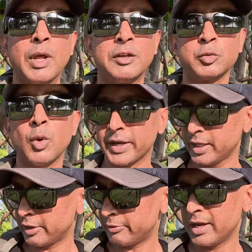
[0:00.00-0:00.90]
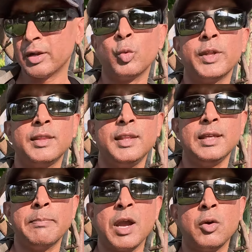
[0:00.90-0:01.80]
while I was walking around with the
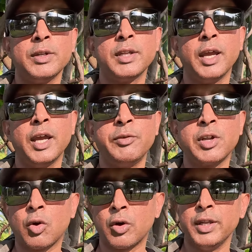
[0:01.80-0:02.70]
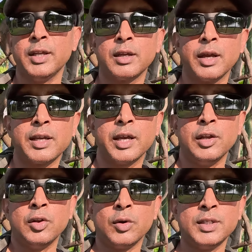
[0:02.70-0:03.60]
mount and recording, I kind of
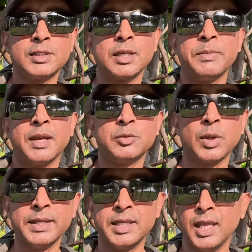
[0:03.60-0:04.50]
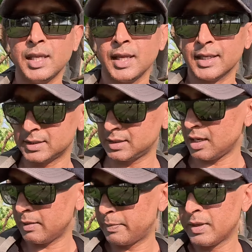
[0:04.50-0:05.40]
noticed sometimes when I'm taking a
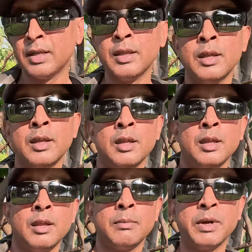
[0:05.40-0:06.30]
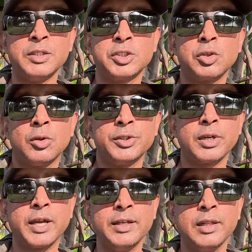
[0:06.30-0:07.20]
step, my shoulder
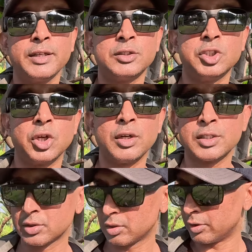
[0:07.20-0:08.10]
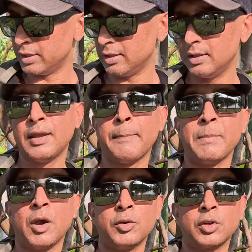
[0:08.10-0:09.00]
kind of like jerks or the
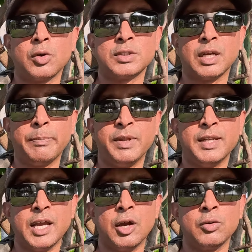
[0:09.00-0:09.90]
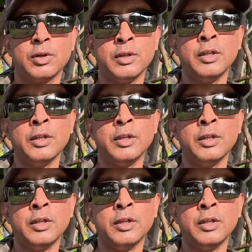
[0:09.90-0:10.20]
mount goes up and down.